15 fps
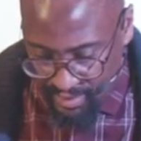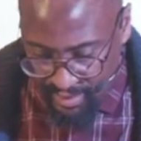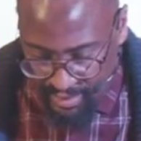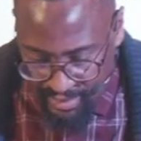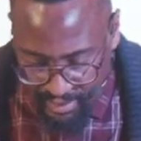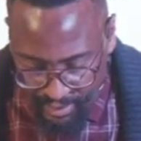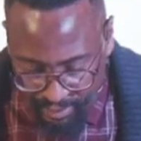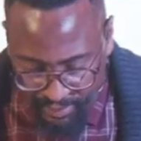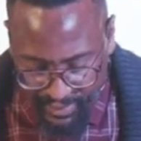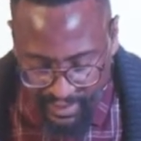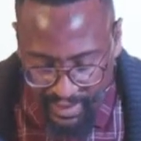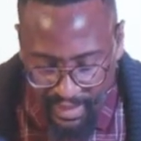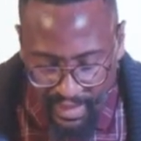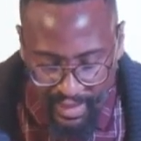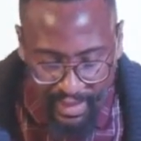a little bit.
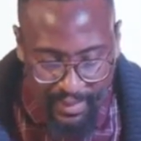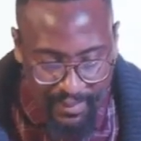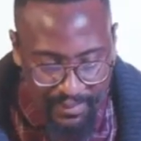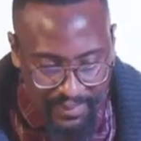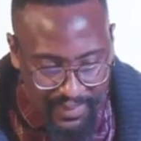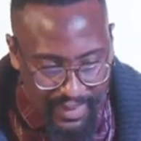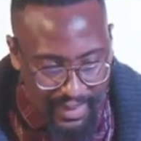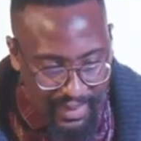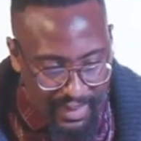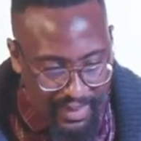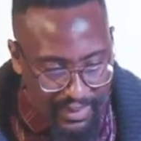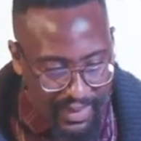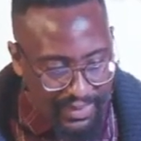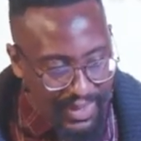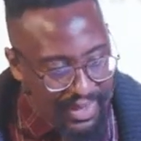
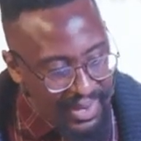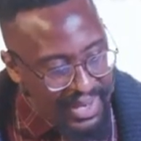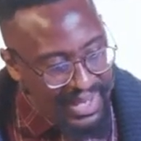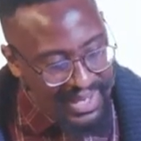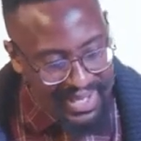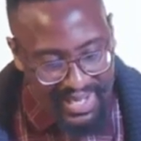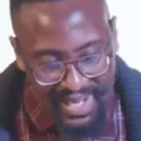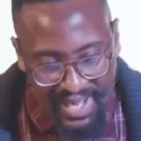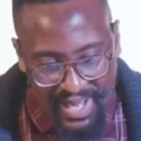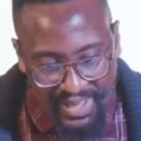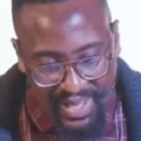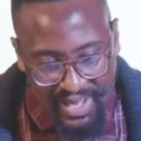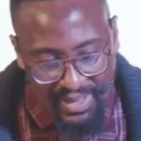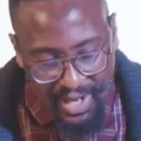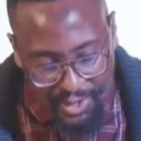There are,
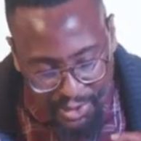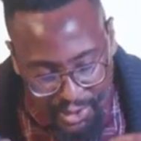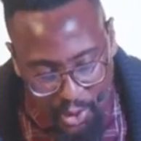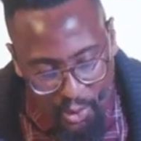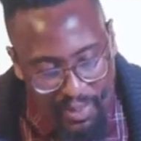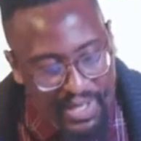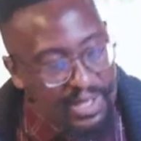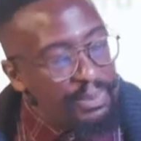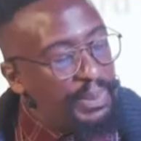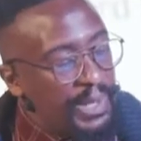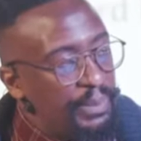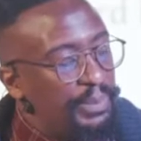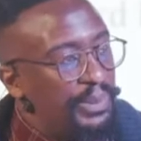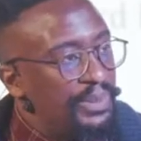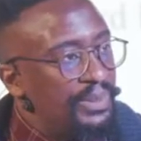there are so many
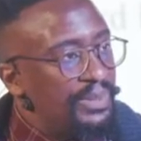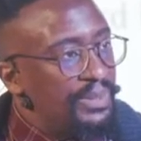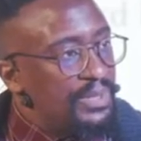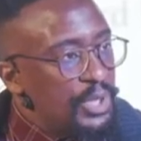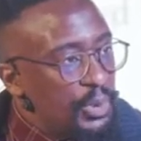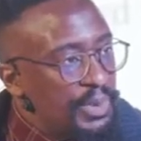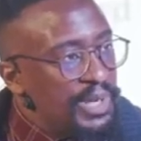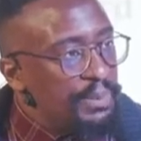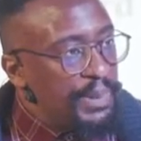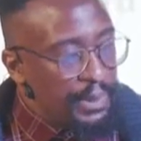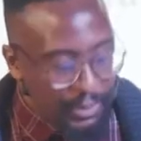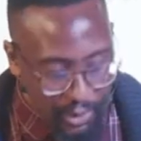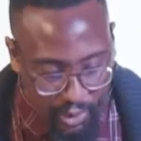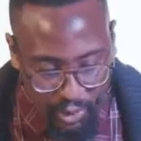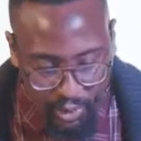people, so many
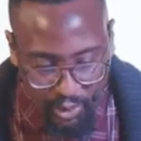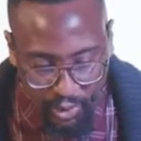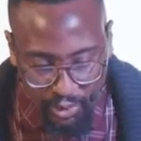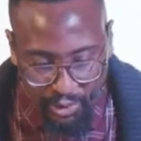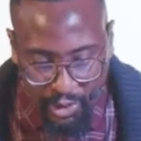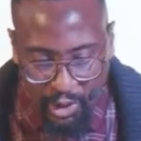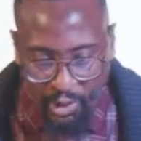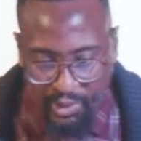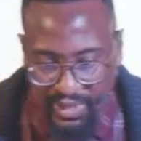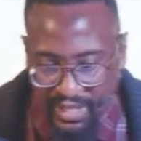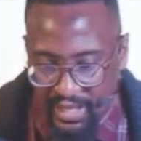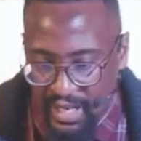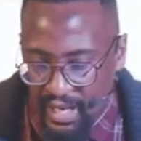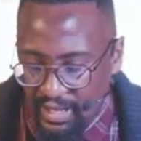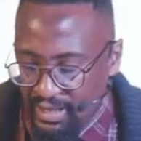people who, who know that,
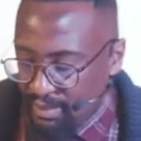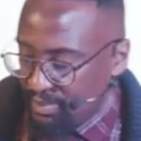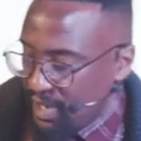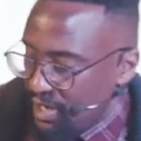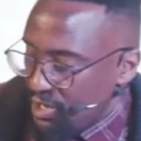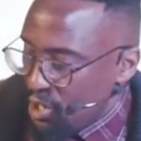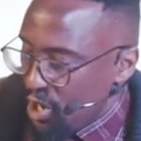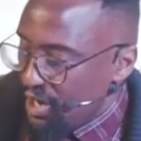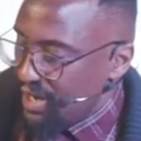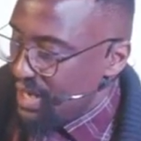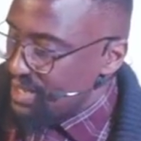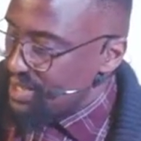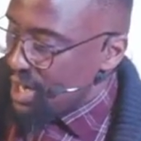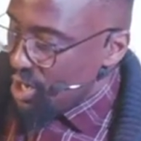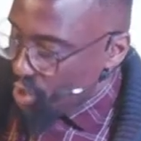that God
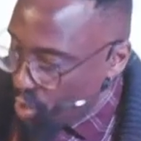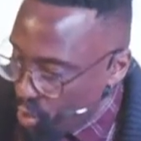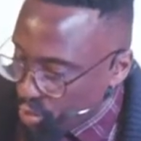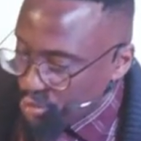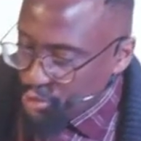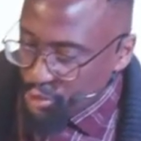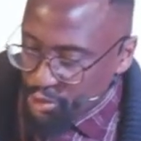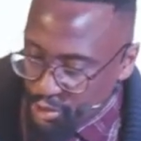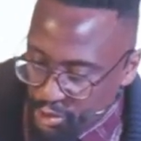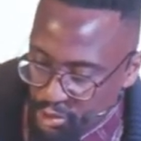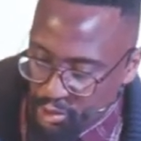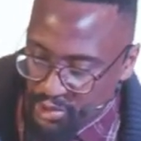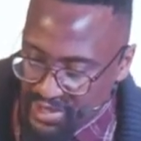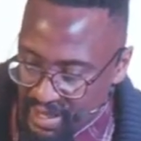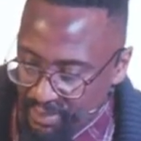has called you to
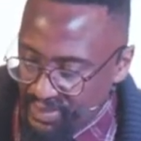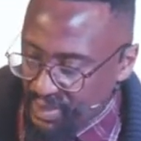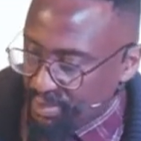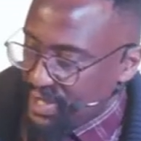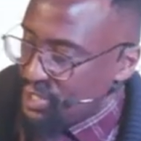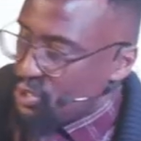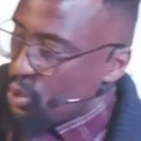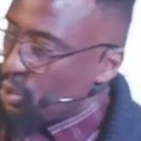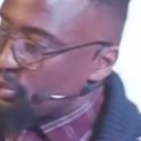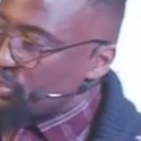do something, but He's called